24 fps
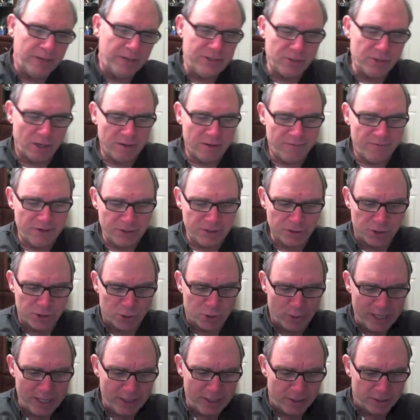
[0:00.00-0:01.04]
artificial
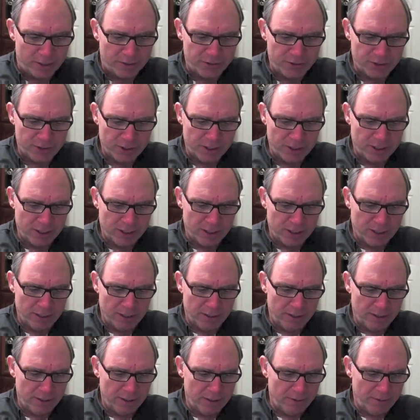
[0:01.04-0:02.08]
sweeteners,
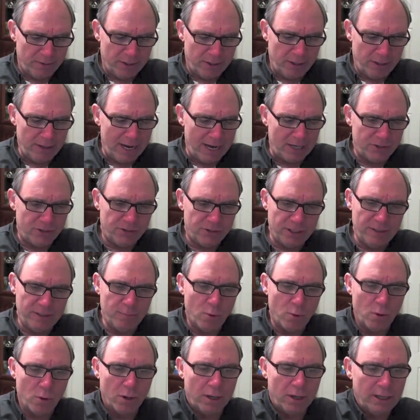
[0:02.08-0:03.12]
they're actually
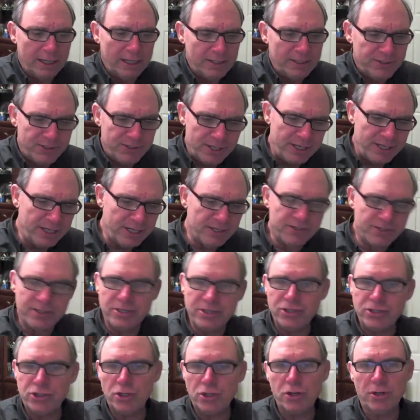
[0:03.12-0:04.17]
more insidious
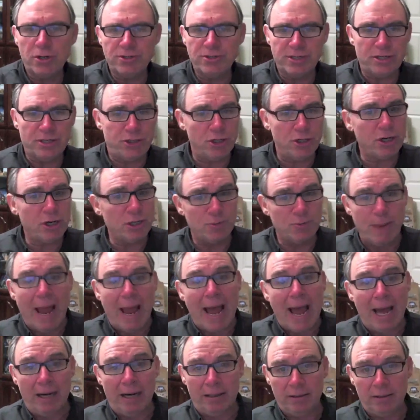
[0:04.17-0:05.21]
than sugars. And sugar's
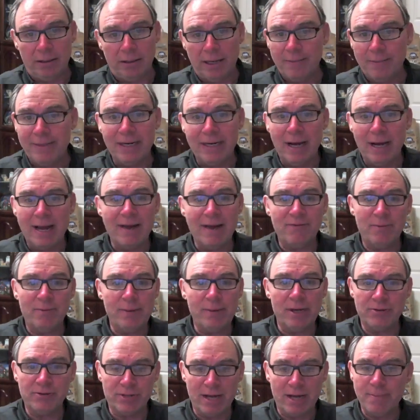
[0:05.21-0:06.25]
bad. I mean, I have to
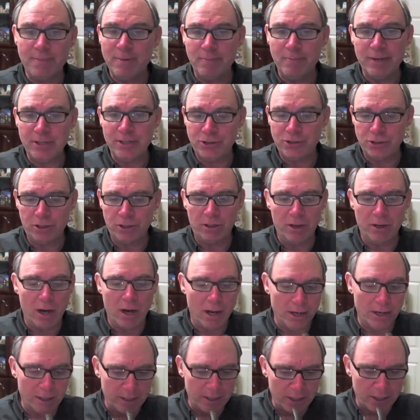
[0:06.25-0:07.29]
be honest with you, I'm a big
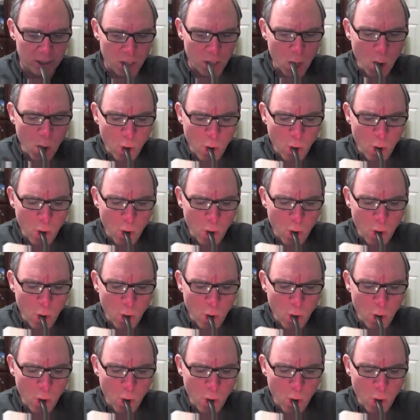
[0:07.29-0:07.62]
sugar-holic. And